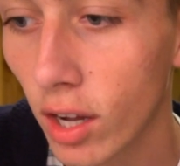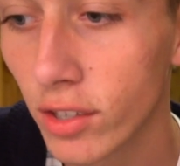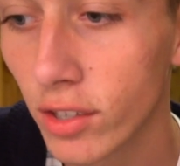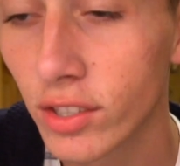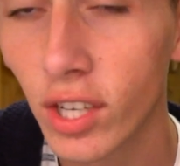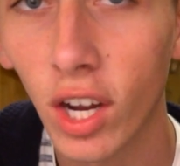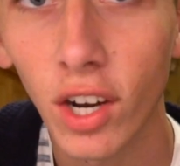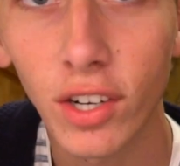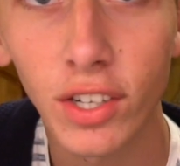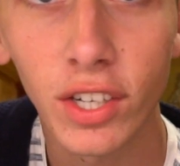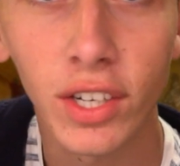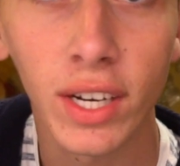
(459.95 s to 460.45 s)
I'll
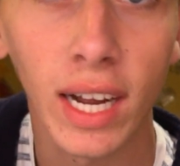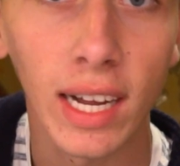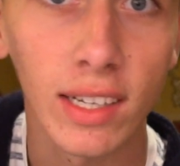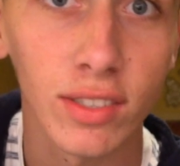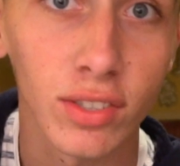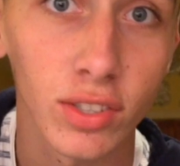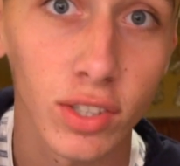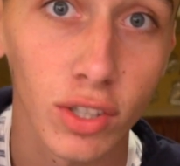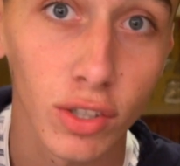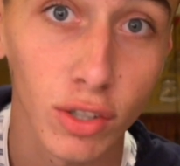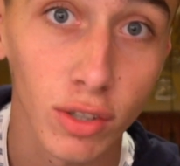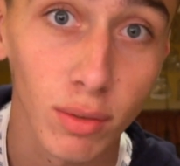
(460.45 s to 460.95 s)
talk to you
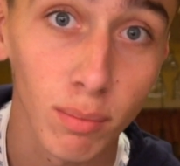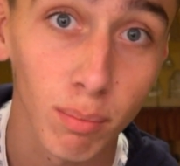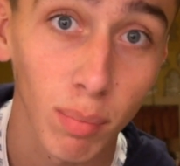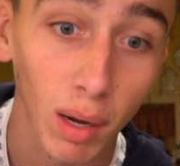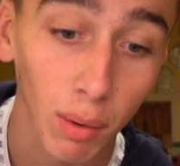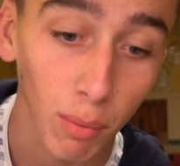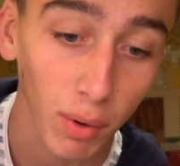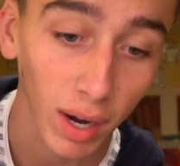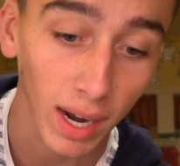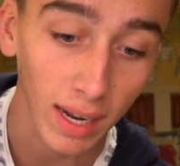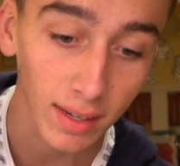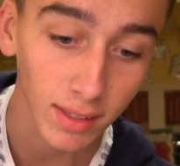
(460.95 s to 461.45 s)
guys soon,
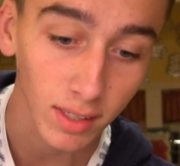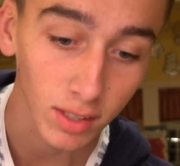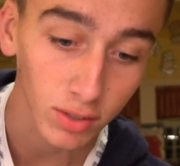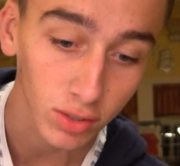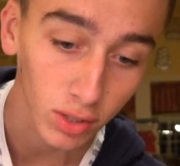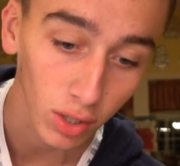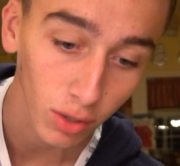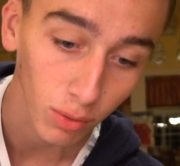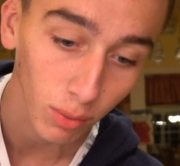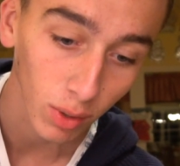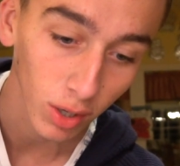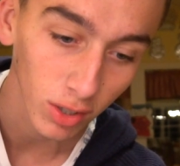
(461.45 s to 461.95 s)
but we're heading to
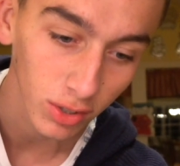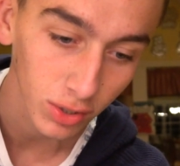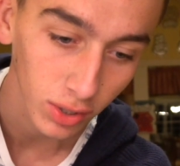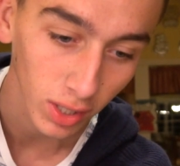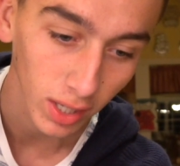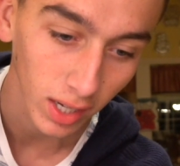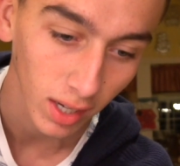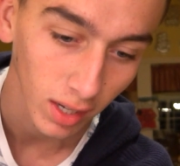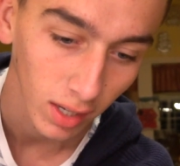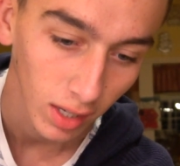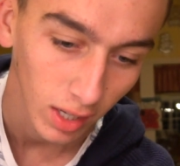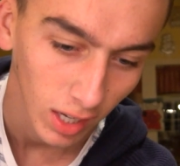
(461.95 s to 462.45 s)
Zona
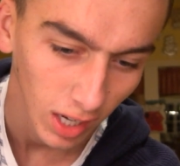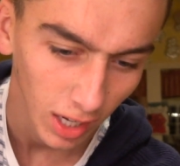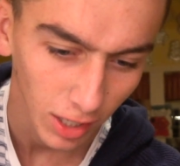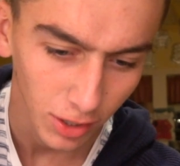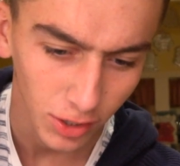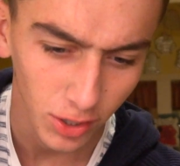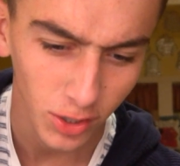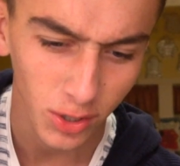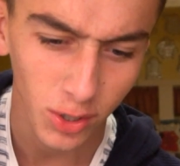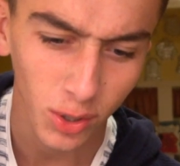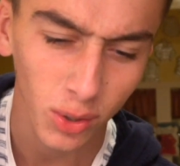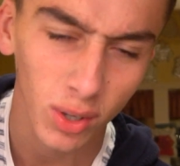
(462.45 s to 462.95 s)
Rosa
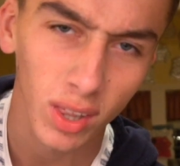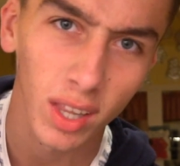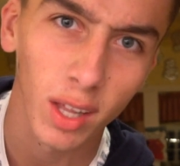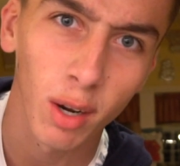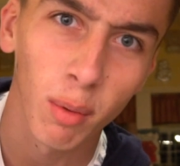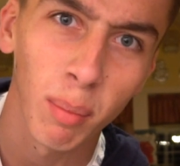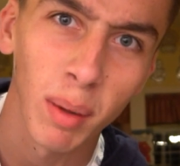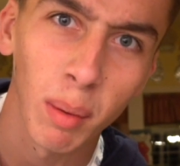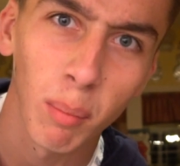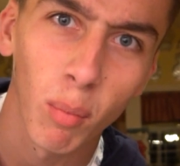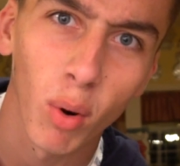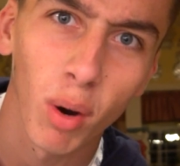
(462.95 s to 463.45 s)
to do a
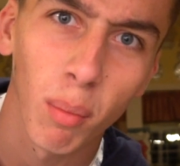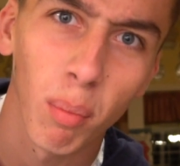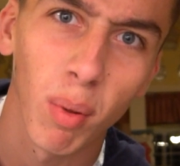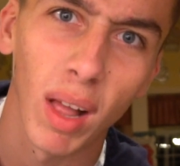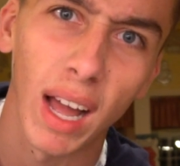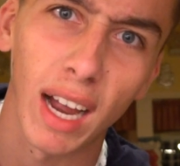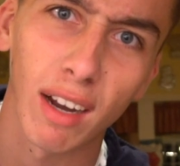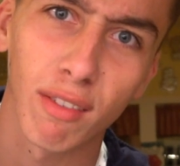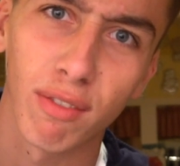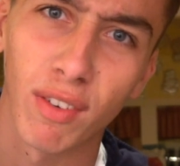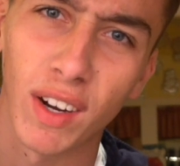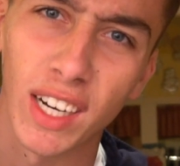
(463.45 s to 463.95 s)
little bit more
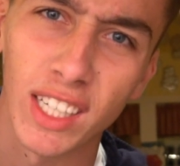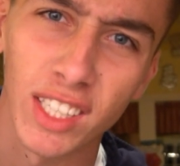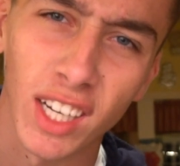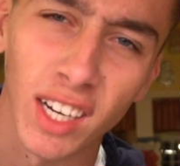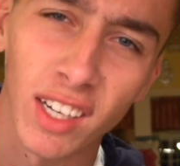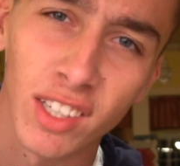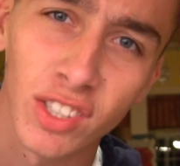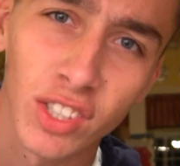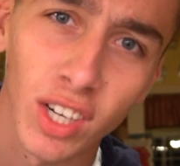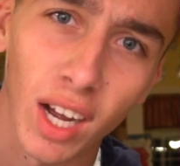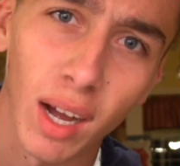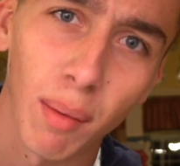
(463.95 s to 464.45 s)
Black
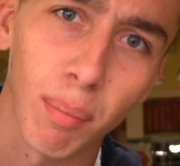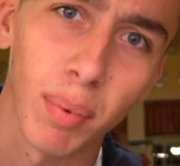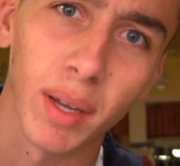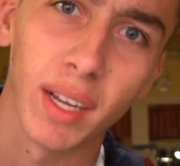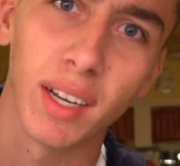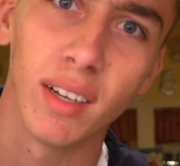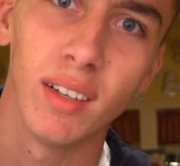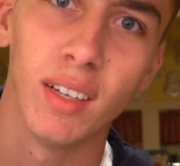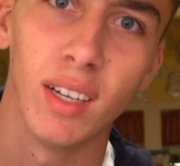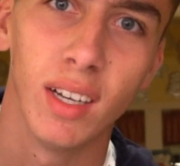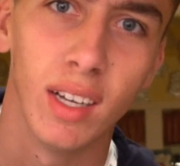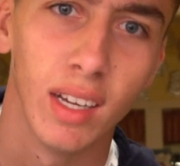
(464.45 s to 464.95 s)
Friday
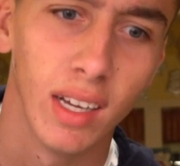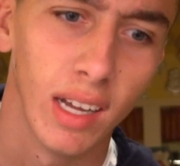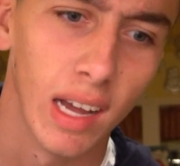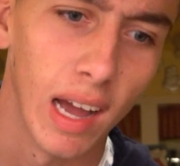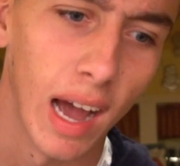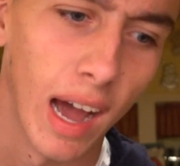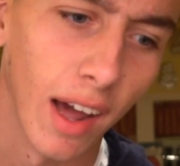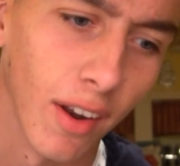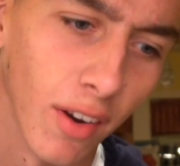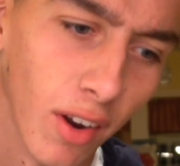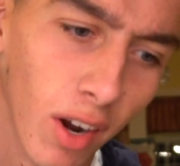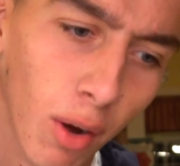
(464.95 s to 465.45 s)
shopping.
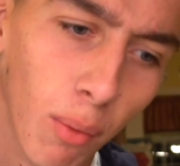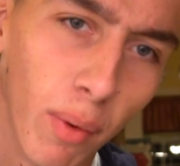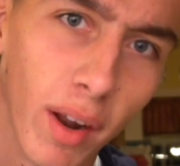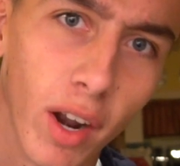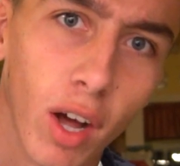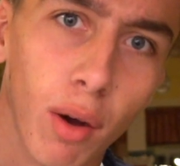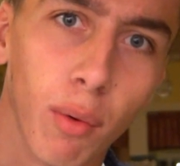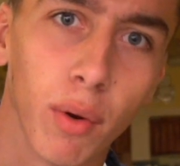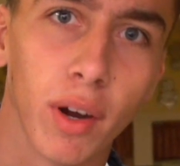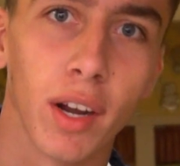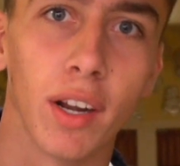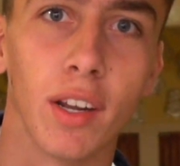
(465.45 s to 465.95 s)
I don't know what
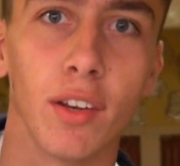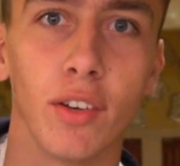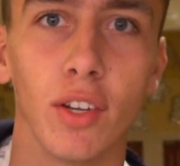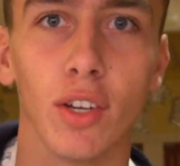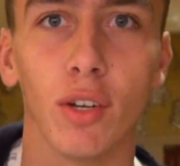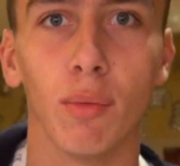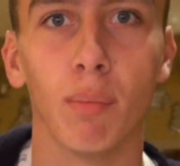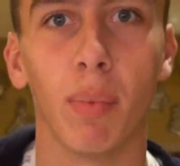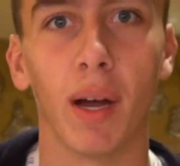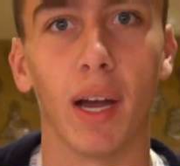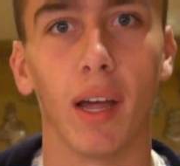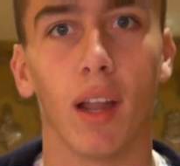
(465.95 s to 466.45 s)
all we're gonna
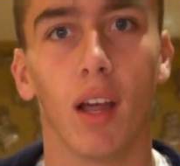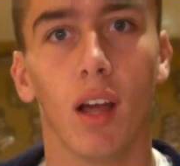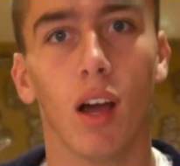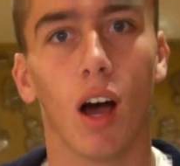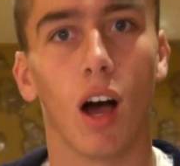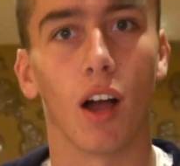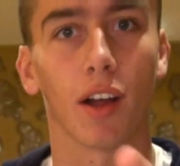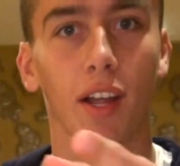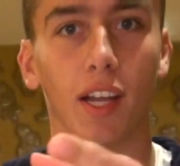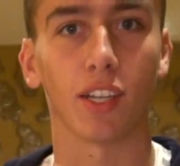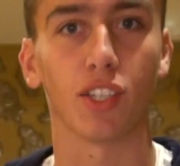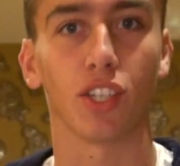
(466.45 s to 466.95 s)
do, but
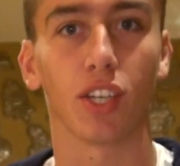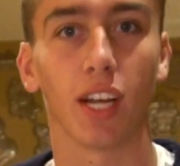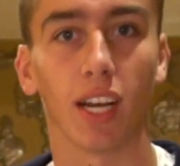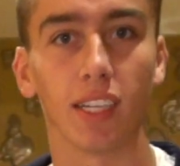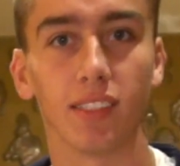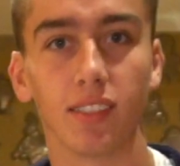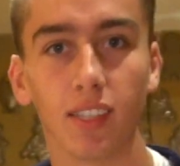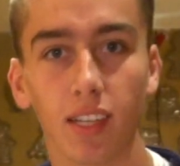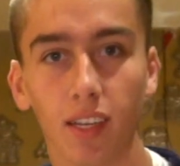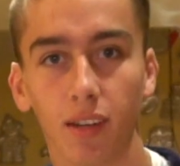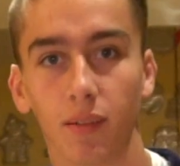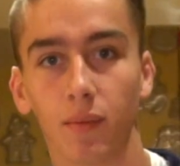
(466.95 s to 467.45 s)
I'll catch you
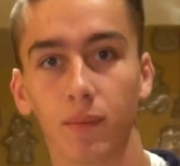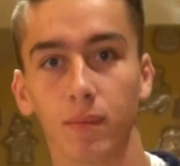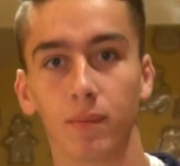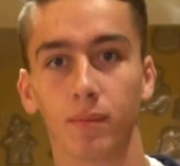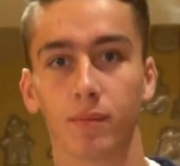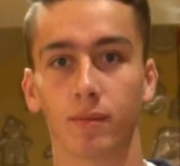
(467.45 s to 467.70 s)
guys then.